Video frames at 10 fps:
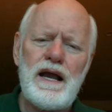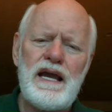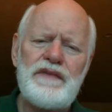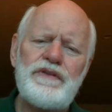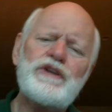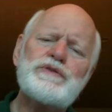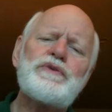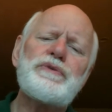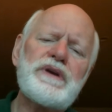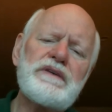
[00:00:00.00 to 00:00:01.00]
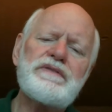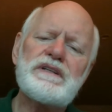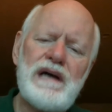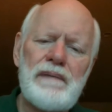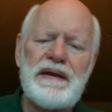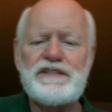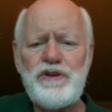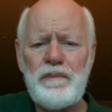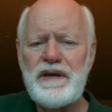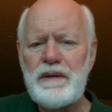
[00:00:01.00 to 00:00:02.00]
And these were three of the top
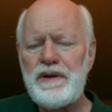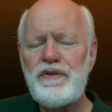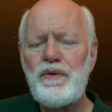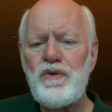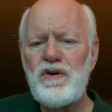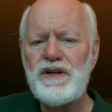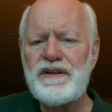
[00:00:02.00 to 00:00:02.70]
HR people in the world,